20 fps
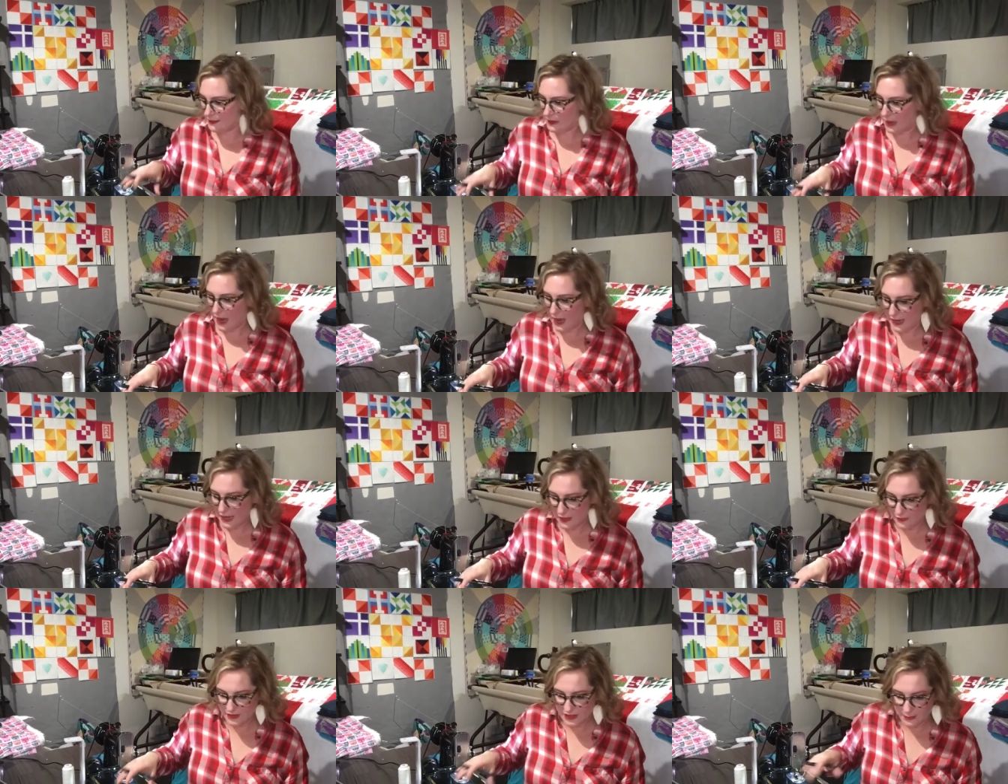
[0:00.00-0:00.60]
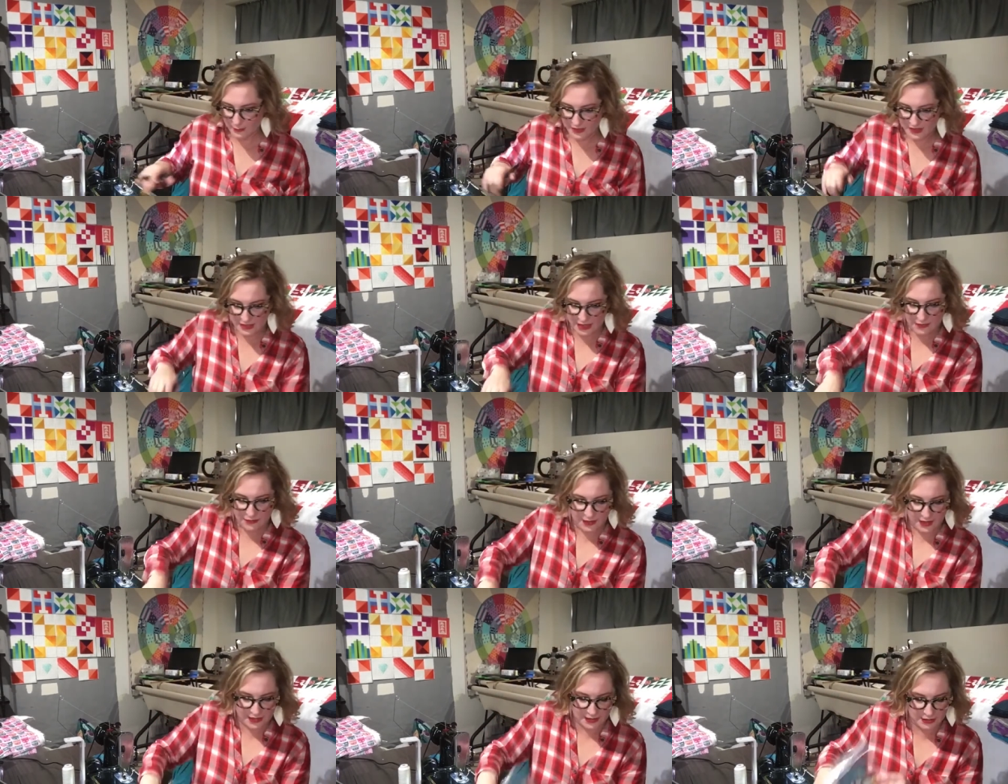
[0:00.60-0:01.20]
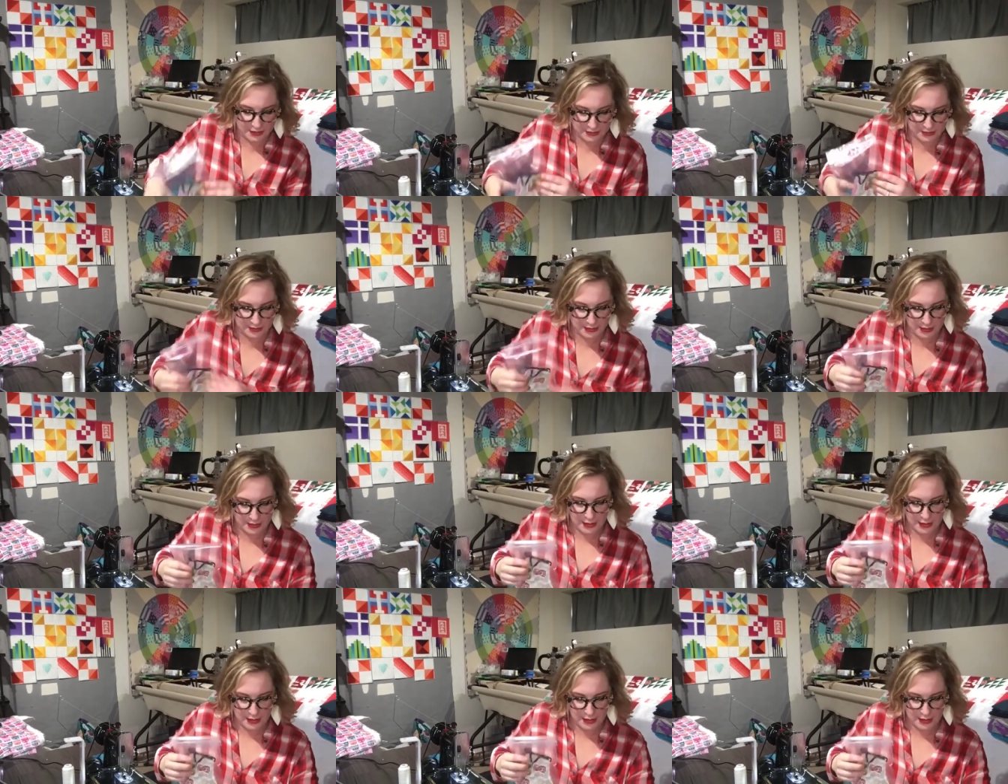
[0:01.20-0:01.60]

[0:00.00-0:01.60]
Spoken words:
I have some stuff I could